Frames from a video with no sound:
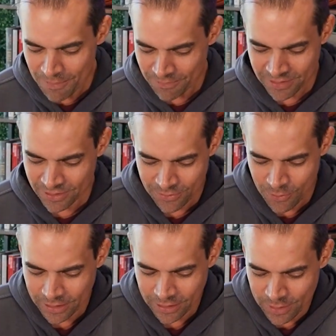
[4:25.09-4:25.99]
you're
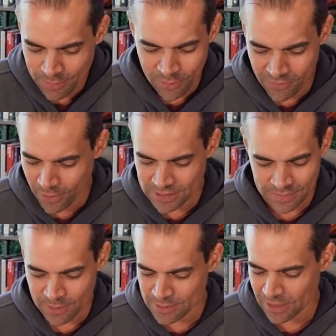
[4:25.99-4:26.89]
working with a portfolio of some of
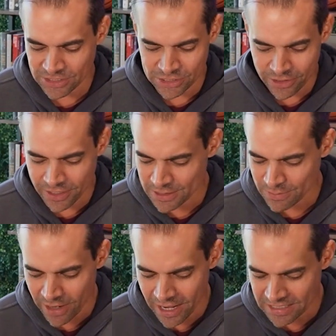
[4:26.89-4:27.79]
the most luxurious
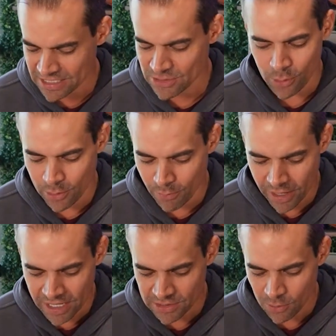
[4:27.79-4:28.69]
brands, historical
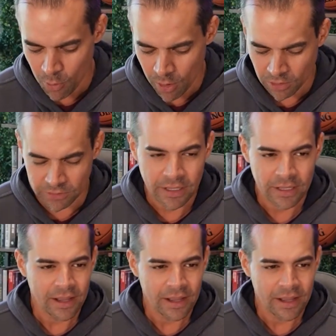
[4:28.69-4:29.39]
brands in the world.